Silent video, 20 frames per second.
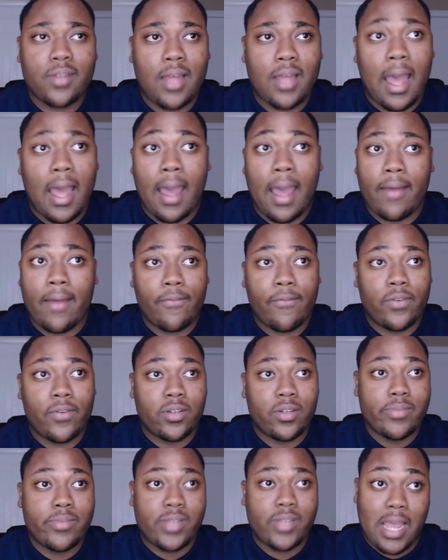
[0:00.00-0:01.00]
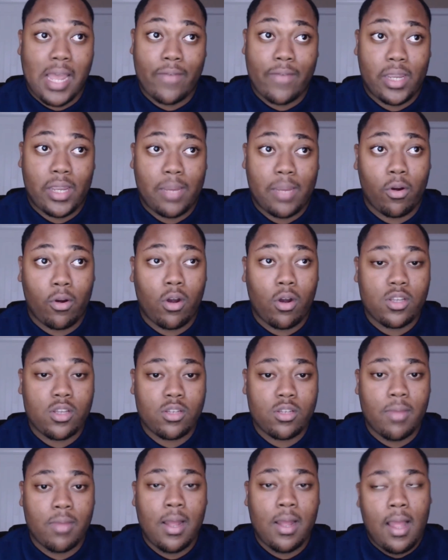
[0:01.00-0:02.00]
I, for some reason, I haven't came across
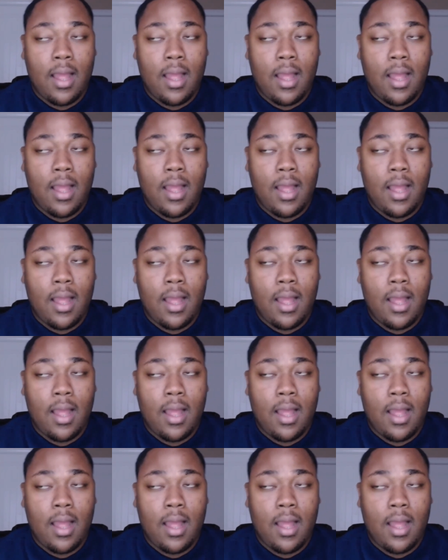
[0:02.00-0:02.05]
them.